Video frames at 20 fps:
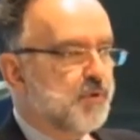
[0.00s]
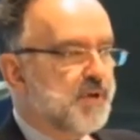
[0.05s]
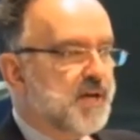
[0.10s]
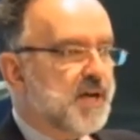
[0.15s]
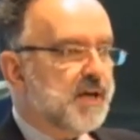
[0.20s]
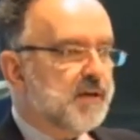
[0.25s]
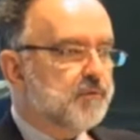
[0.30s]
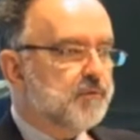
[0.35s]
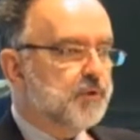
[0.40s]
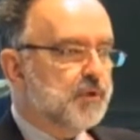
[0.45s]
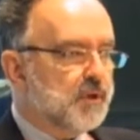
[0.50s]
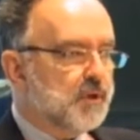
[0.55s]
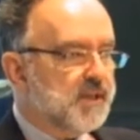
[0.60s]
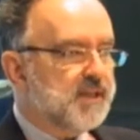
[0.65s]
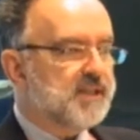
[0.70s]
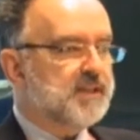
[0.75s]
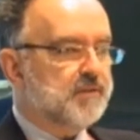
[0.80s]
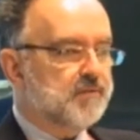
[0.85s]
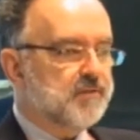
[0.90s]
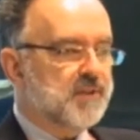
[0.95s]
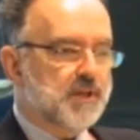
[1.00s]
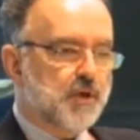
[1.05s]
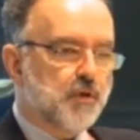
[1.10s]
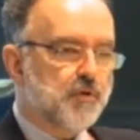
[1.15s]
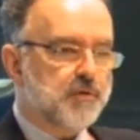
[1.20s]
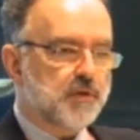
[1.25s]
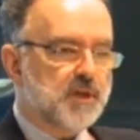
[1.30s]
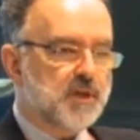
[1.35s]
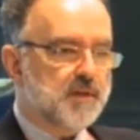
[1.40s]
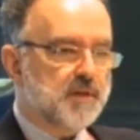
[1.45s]
We have to collectively
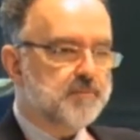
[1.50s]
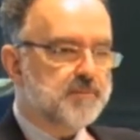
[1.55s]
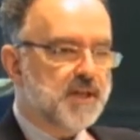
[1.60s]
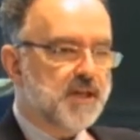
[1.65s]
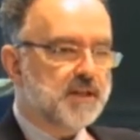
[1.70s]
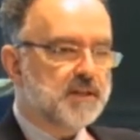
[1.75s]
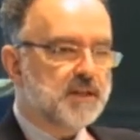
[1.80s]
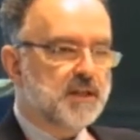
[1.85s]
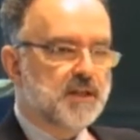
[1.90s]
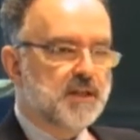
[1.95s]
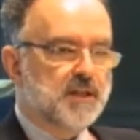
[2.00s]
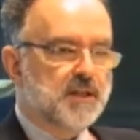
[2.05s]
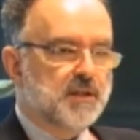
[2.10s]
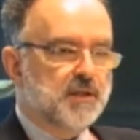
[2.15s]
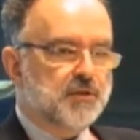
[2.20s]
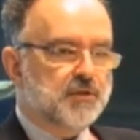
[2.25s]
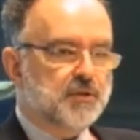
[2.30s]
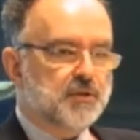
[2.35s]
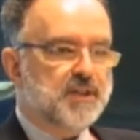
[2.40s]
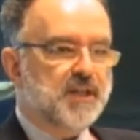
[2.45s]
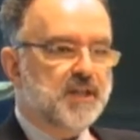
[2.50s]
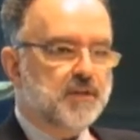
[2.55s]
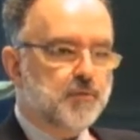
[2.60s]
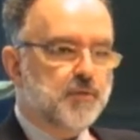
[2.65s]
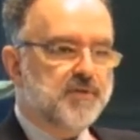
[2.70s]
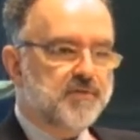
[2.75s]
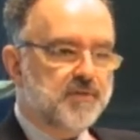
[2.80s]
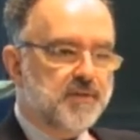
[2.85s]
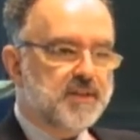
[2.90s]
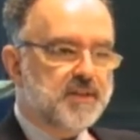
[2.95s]
overcome that so
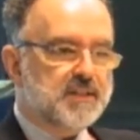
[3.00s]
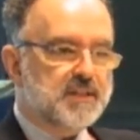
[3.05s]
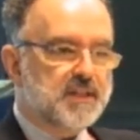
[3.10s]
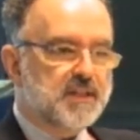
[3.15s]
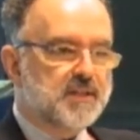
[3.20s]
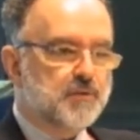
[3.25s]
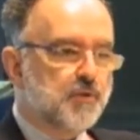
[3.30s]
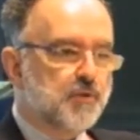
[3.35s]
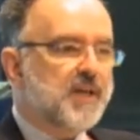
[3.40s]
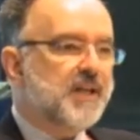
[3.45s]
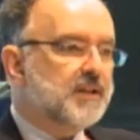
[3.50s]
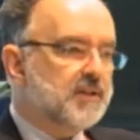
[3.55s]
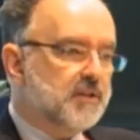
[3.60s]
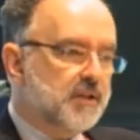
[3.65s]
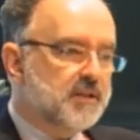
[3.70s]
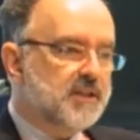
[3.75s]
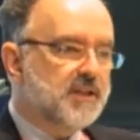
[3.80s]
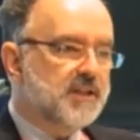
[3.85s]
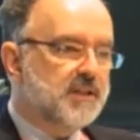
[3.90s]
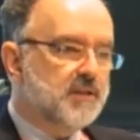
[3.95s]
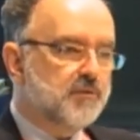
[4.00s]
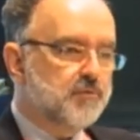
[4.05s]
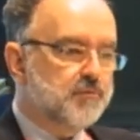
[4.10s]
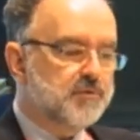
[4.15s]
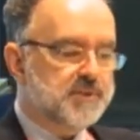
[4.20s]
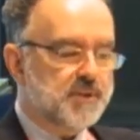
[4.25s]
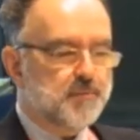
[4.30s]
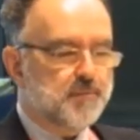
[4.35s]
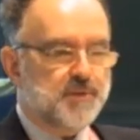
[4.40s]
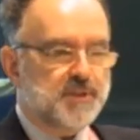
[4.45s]
that we finally, we let the,
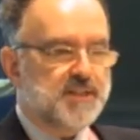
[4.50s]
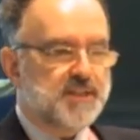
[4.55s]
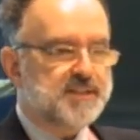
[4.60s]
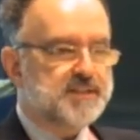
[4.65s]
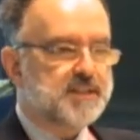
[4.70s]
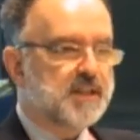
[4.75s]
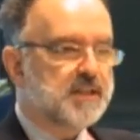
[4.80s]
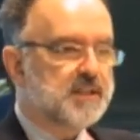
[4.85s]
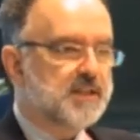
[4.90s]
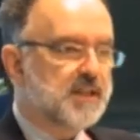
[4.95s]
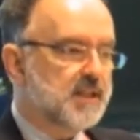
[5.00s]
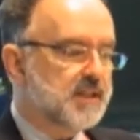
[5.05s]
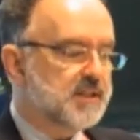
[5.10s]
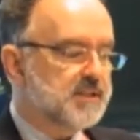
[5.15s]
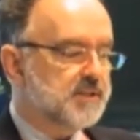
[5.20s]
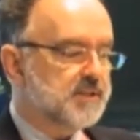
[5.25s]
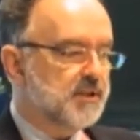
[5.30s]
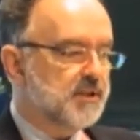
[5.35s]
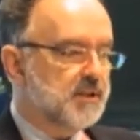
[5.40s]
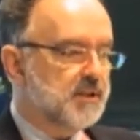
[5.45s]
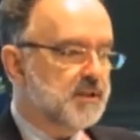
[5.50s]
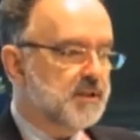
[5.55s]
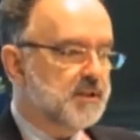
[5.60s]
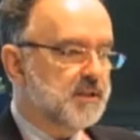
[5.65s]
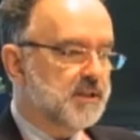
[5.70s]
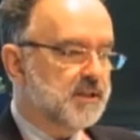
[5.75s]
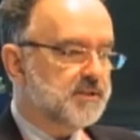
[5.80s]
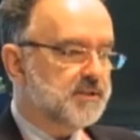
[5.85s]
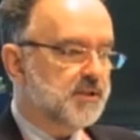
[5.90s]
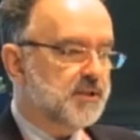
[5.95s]
somebody said
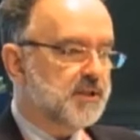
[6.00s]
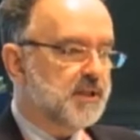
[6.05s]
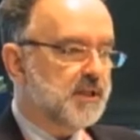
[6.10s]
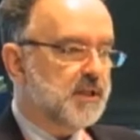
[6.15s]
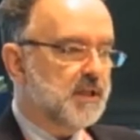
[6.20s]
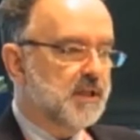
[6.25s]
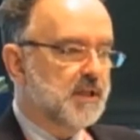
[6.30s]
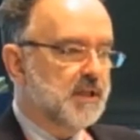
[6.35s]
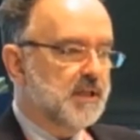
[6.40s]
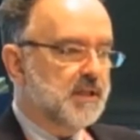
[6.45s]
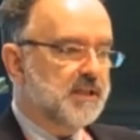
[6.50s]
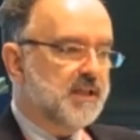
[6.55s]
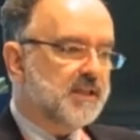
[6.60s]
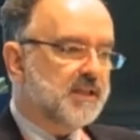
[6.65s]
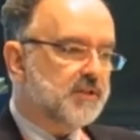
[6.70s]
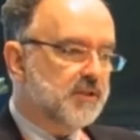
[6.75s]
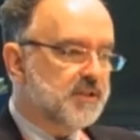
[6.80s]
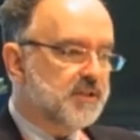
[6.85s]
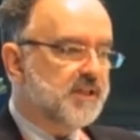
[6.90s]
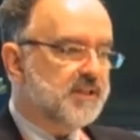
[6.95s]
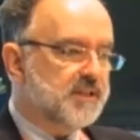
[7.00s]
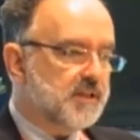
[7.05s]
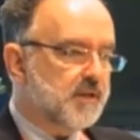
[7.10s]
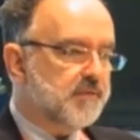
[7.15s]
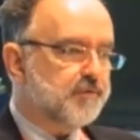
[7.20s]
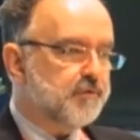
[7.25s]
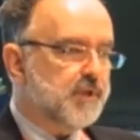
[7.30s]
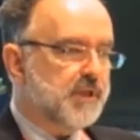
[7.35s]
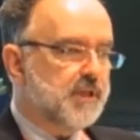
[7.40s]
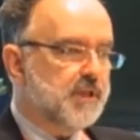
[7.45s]
yesterday, let the
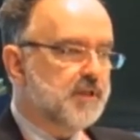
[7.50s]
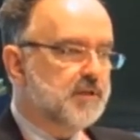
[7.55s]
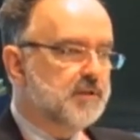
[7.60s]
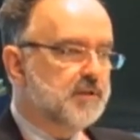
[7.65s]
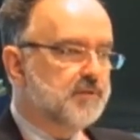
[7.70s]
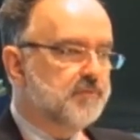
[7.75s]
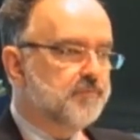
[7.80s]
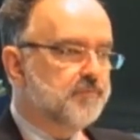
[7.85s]
data free.